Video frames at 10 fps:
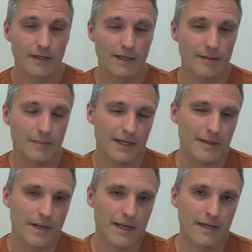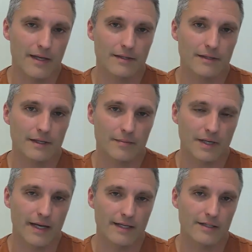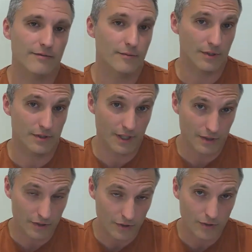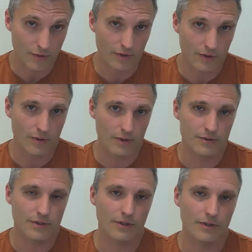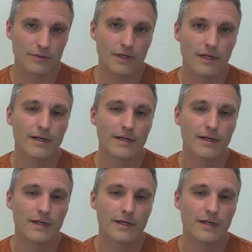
on Monday, May 8th, that I'm guiding, a 4-session short course called